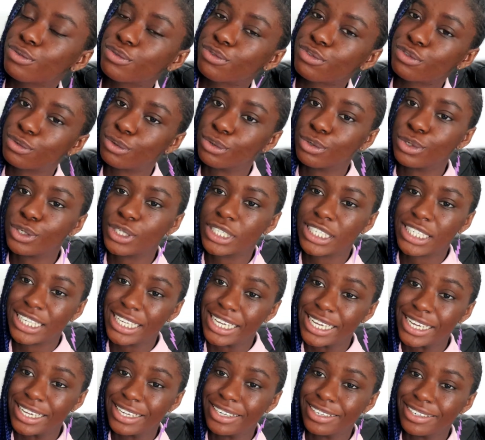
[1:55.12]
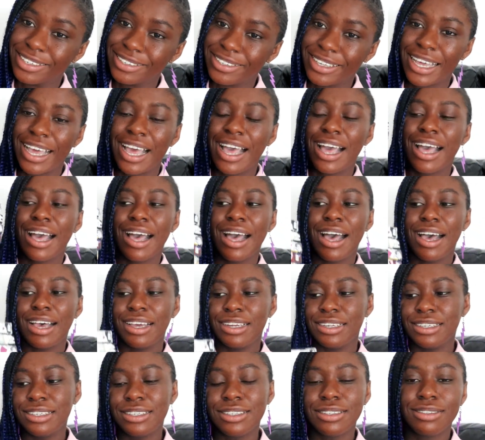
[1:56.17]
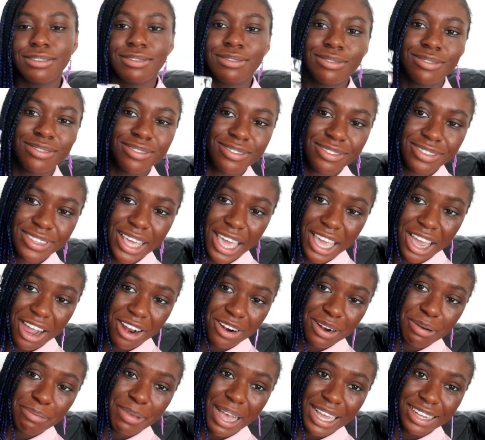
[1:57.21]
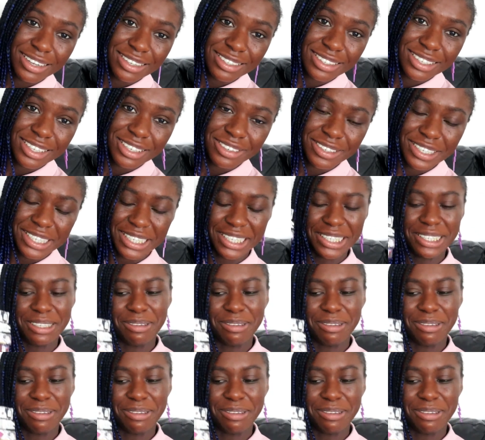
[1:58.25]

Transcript: fourteen, and they are a manga series.